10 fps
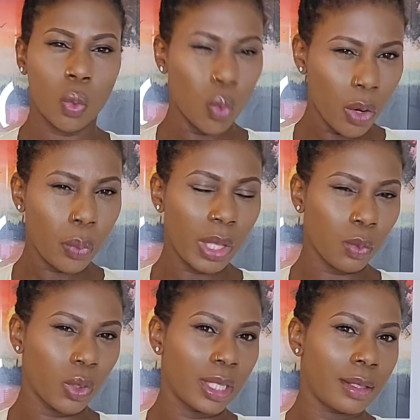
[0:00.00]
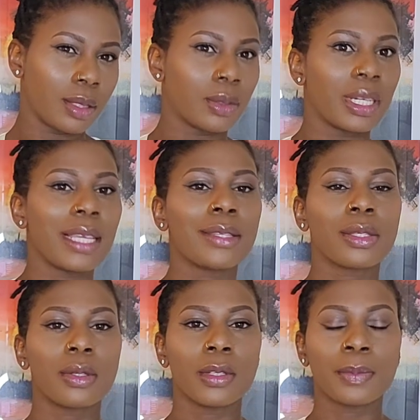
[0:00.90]
One quick warning though
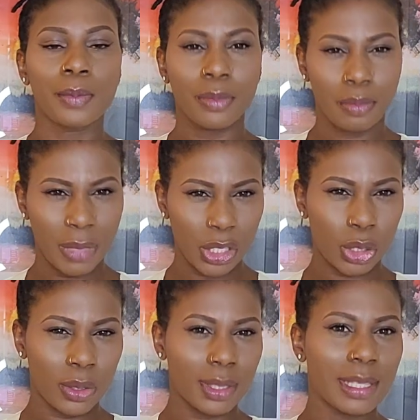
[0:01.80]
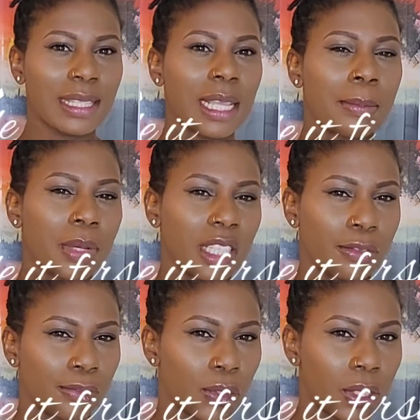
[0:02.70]
is to make sure to sample it
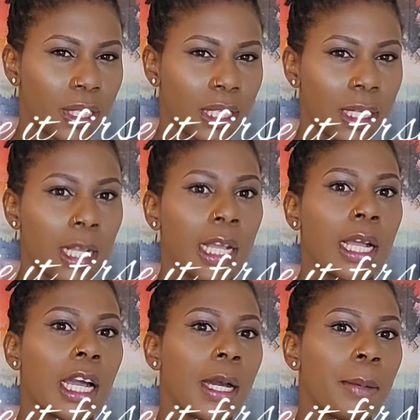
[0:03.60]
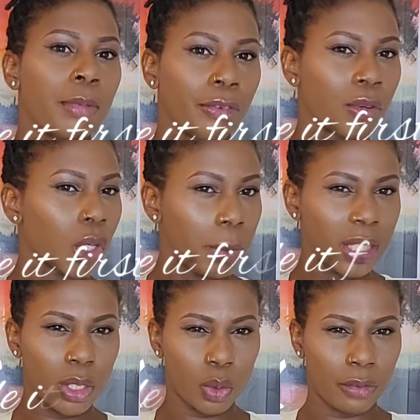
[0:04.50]
first before
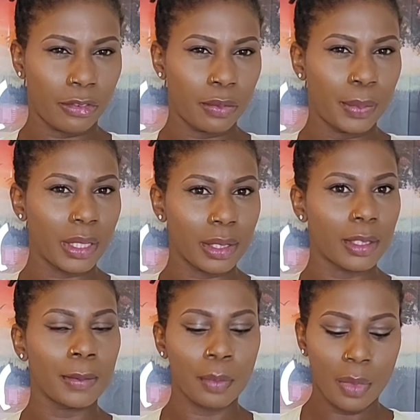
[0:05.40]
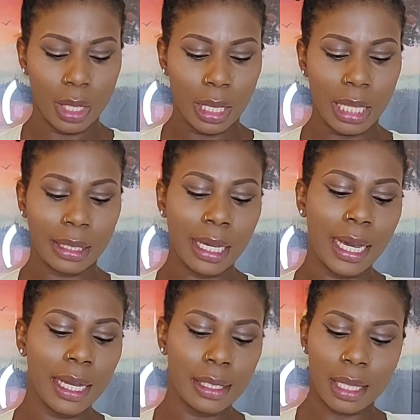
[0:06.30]
committing to a full bottle. And
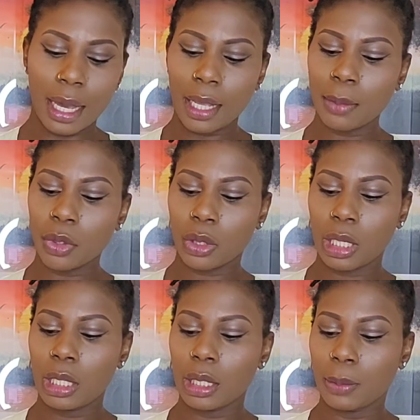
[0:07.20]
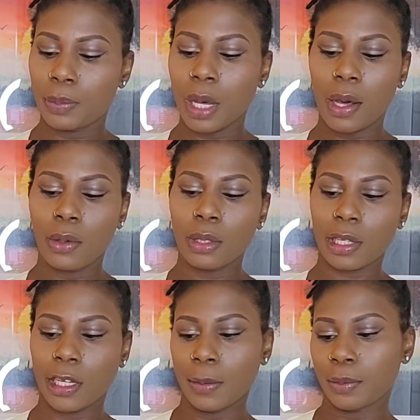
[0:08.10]
guys, I am talking about
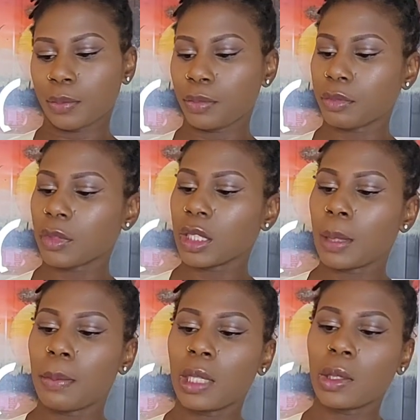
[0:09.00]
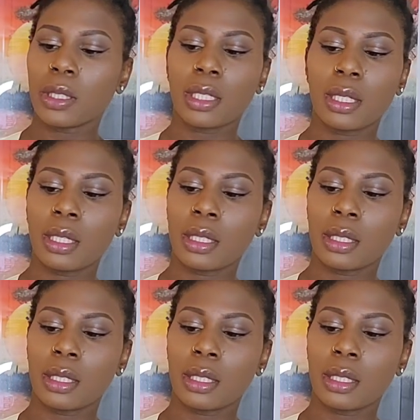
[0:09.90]
Melodie